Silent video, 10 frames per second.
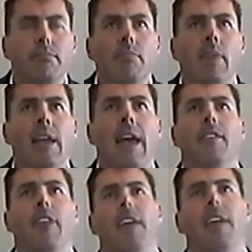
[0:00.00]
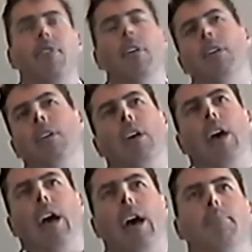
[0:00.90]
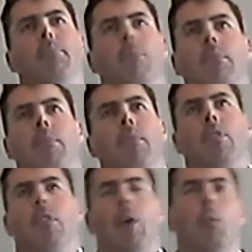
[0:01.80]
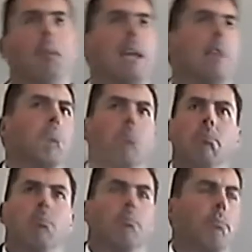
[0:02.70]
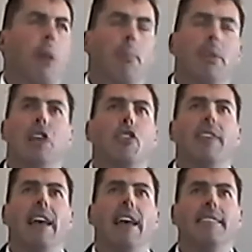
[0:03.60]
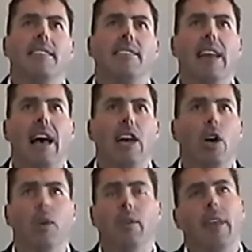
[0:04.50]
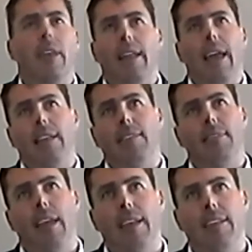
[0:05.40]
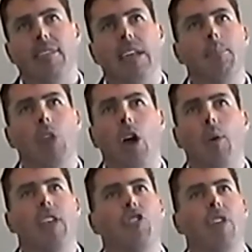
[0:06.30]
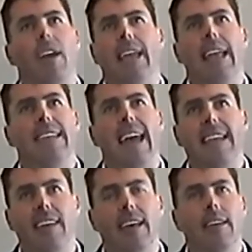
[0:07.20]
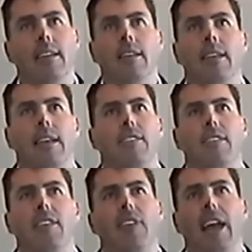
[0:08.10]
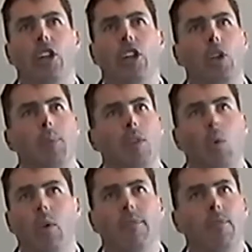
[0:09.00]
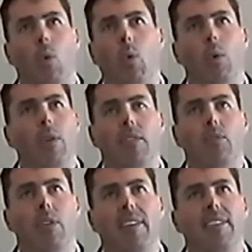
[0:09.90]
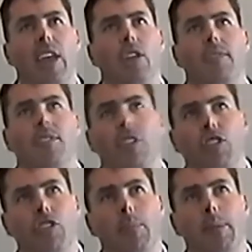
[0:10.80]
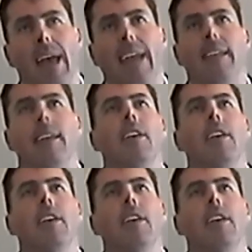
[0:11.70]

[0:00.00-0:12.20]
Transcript: And they've, um, they will be probably irritating the C I O and, and, and, his, and his team knowing, trying to get data into these data cubes in order for sort of executive decisions to be made.